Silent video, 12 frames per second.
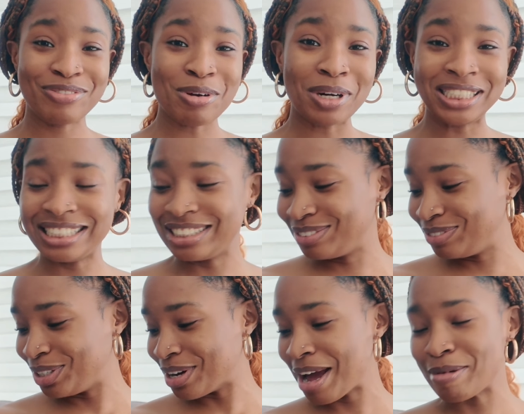if you're watching this
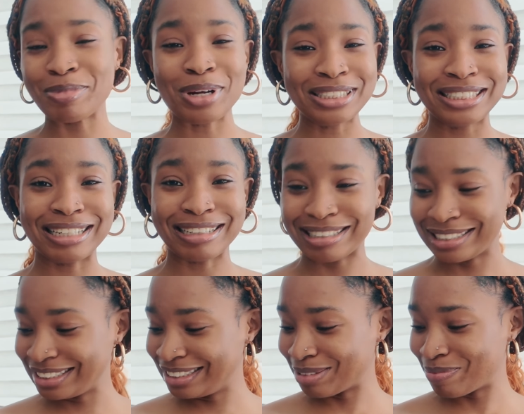video, I'm not
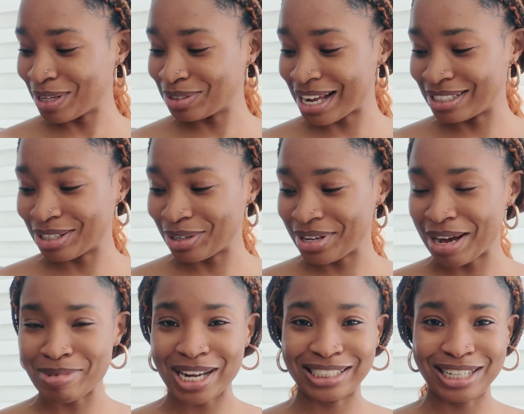this is the part where I tell you
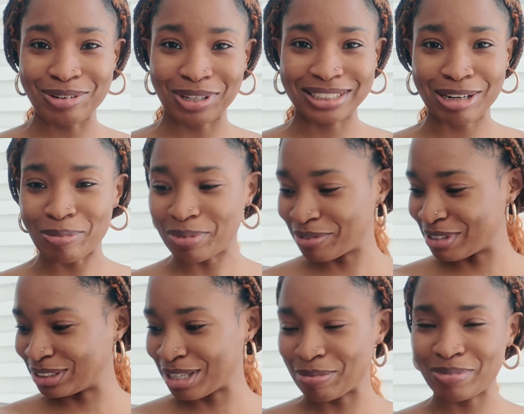I'm actually not a
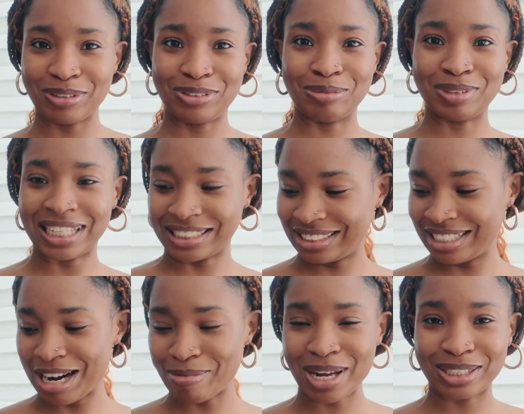professional perfume tester.
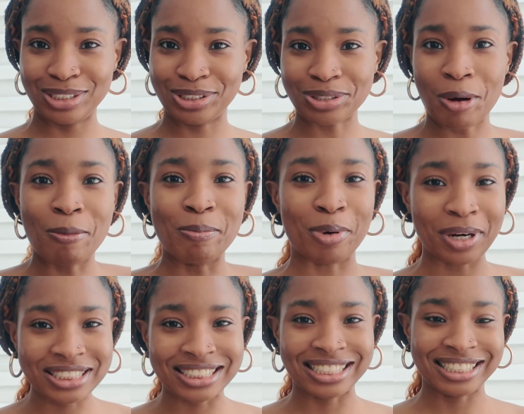I'm actually just
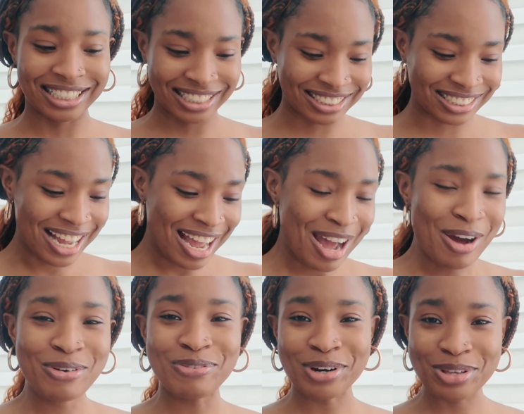unboxing this
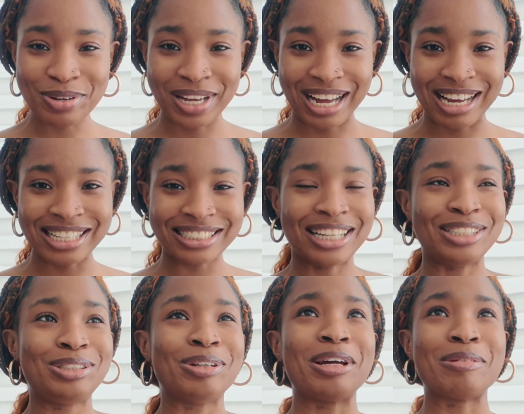for you guys
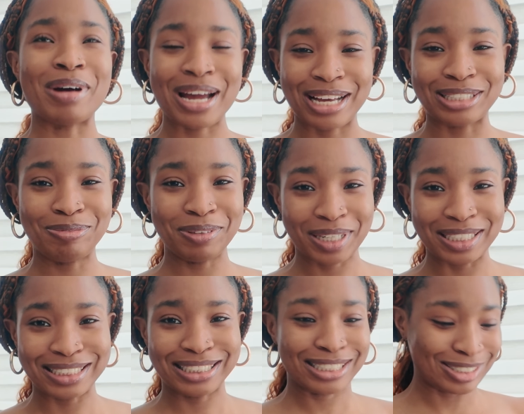and showing my
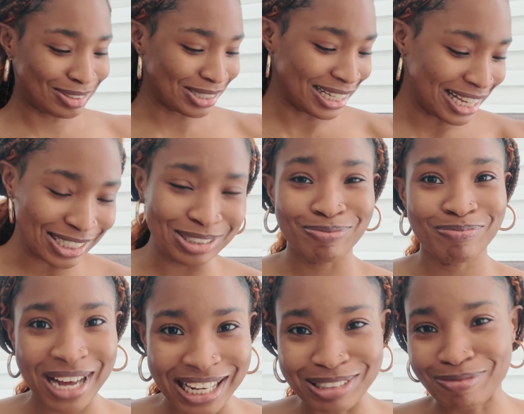experiences. So in case you
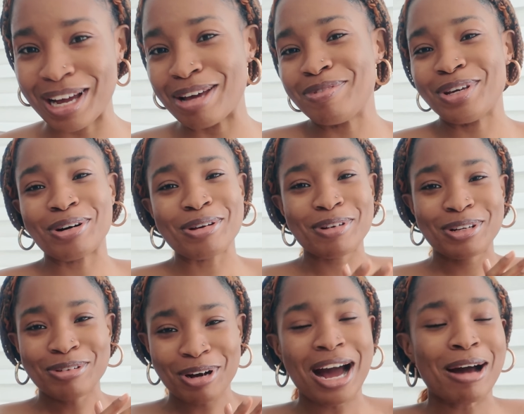pass by me or you
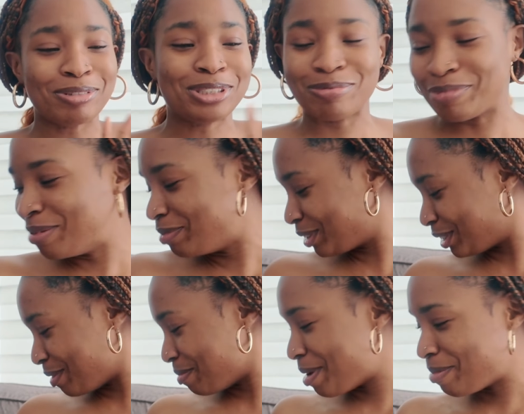happen to bump
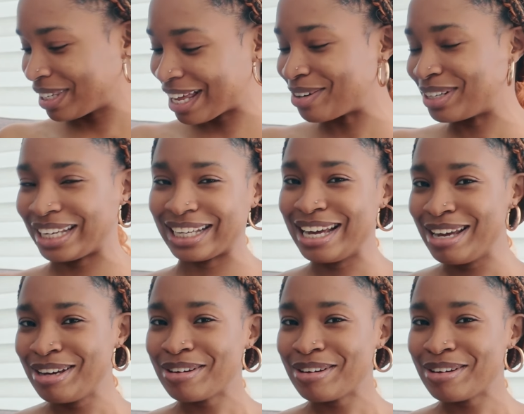into me, maybe like, okay,